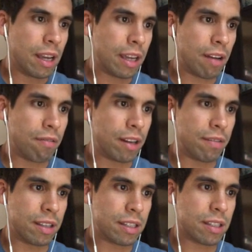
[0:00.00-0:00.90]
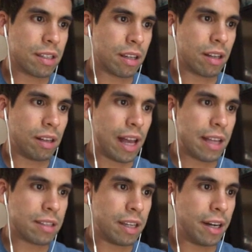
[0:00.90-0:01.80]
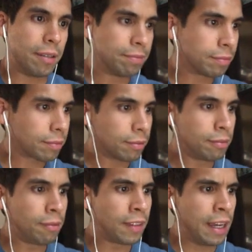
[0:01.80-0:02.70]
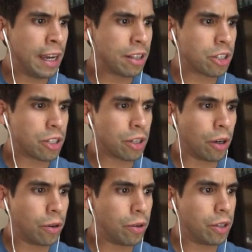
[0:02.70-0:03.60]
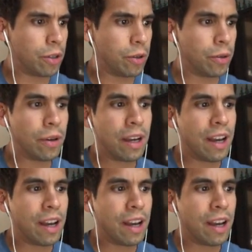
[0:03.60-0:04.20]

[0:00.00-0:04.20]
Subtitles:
get rid of this class here and show you